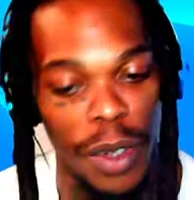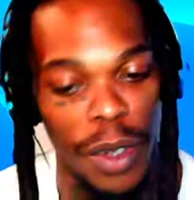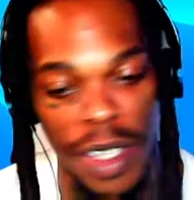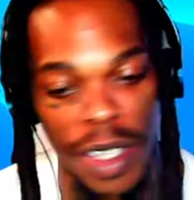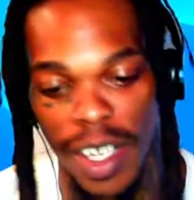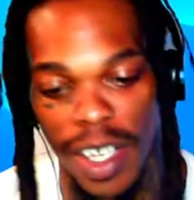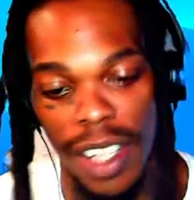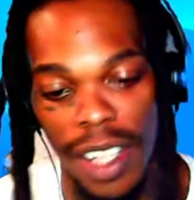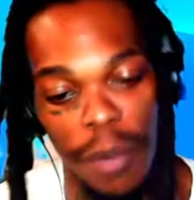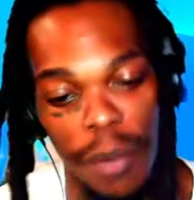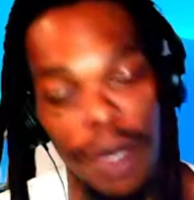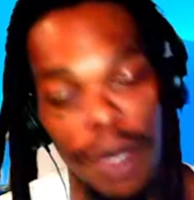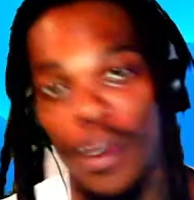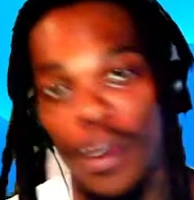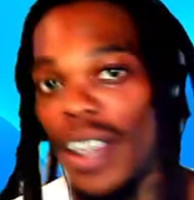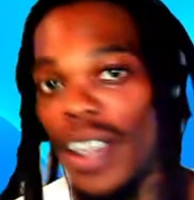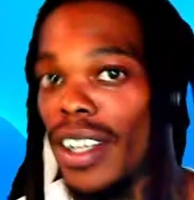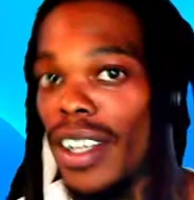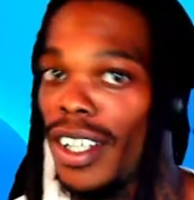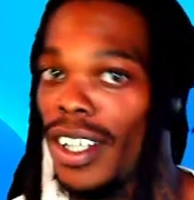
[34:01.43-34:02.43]
is telling me, man.
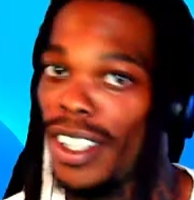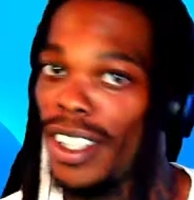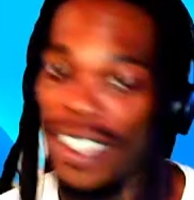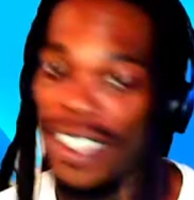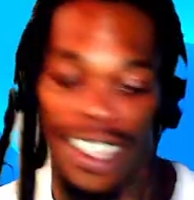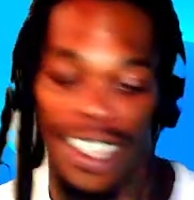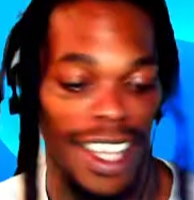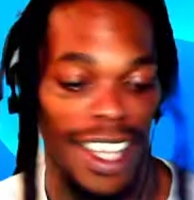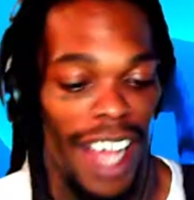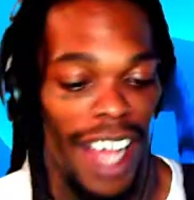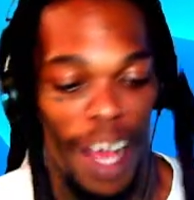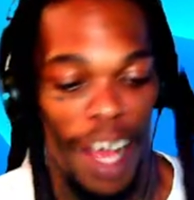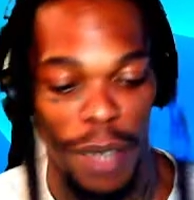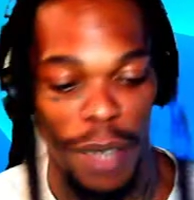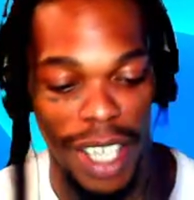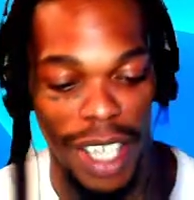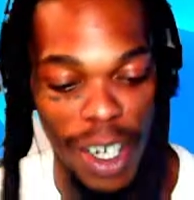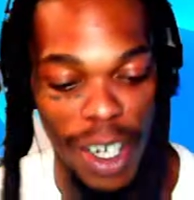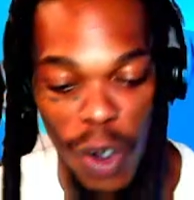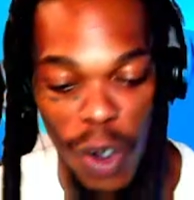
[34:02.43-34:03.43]
I'm
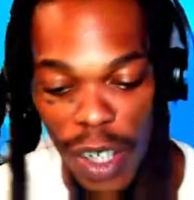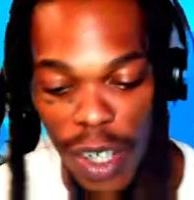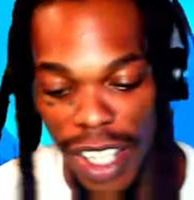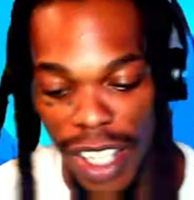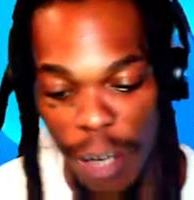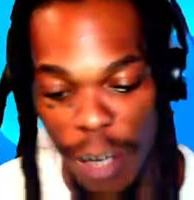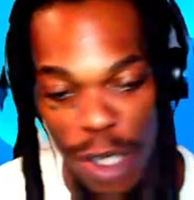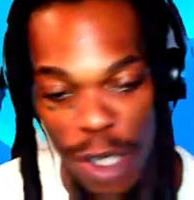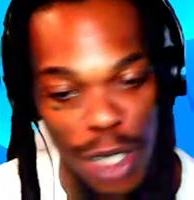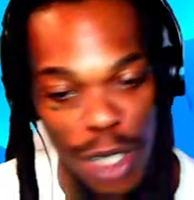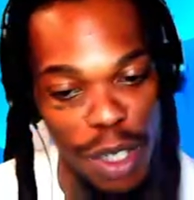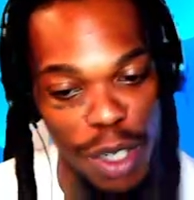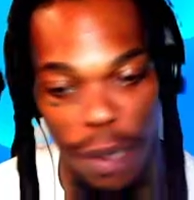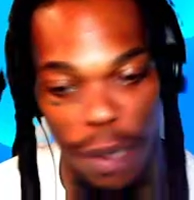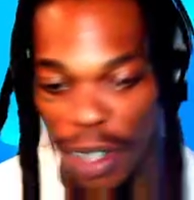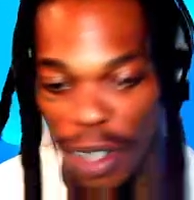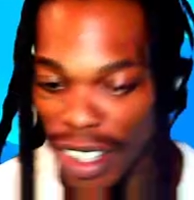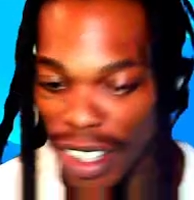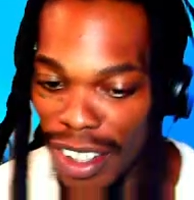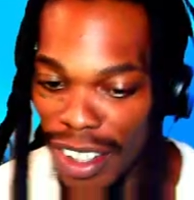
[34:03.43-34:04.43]
getting on it. I'm
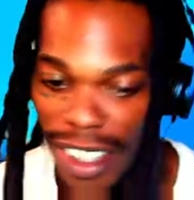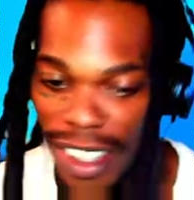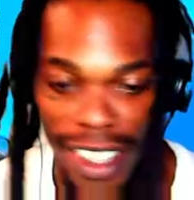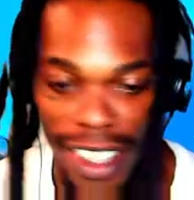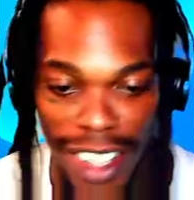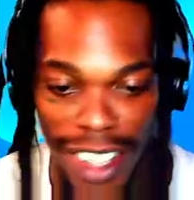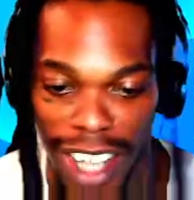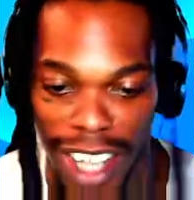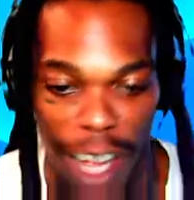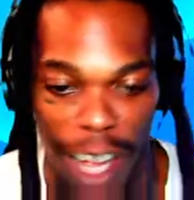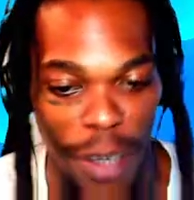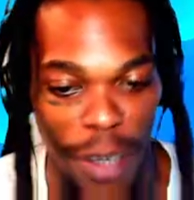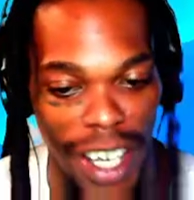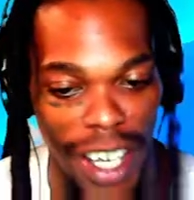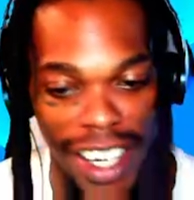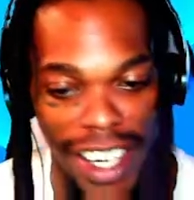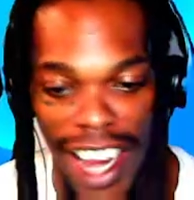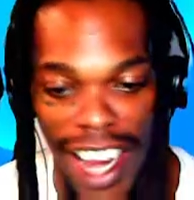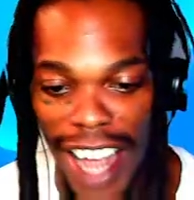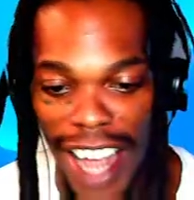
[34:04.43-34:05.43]
streaming. I'm getting
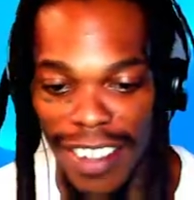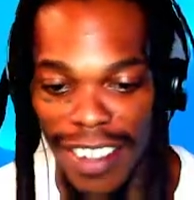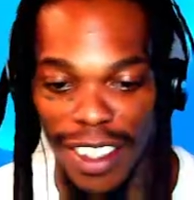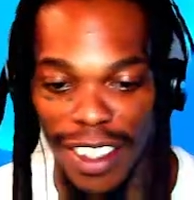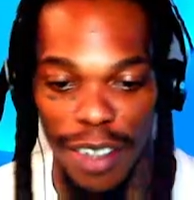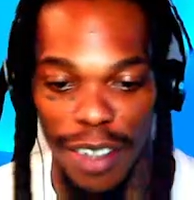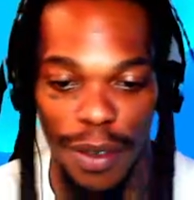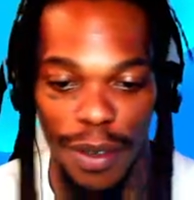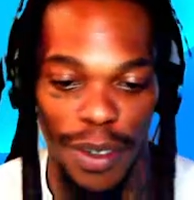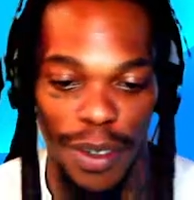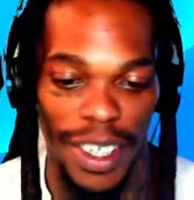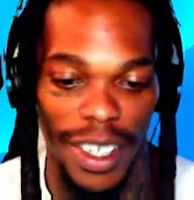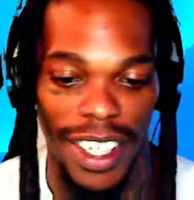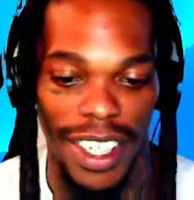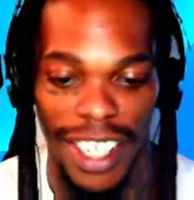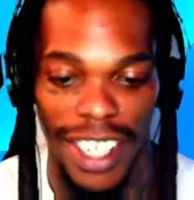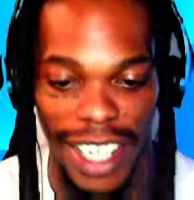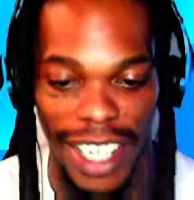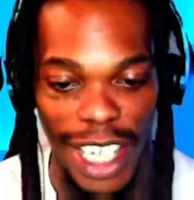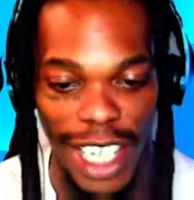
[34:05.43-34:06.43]
active.
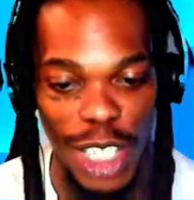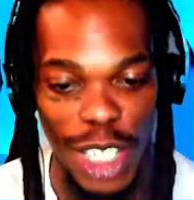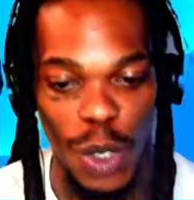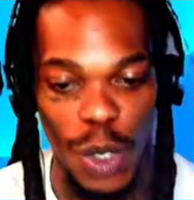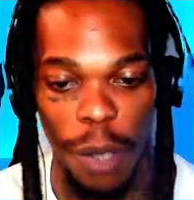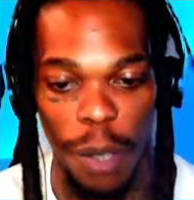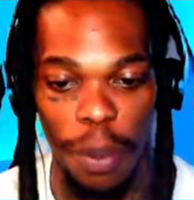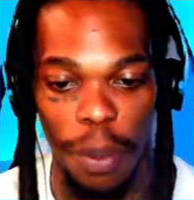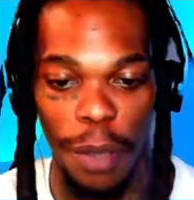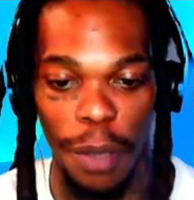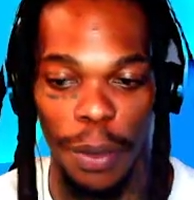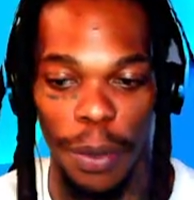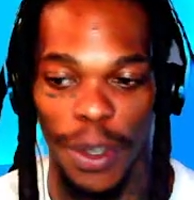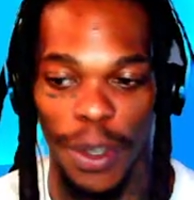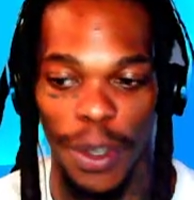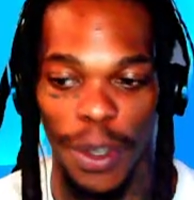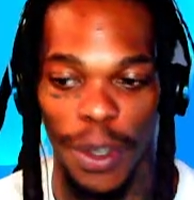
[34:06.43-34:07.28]
Let's show the people.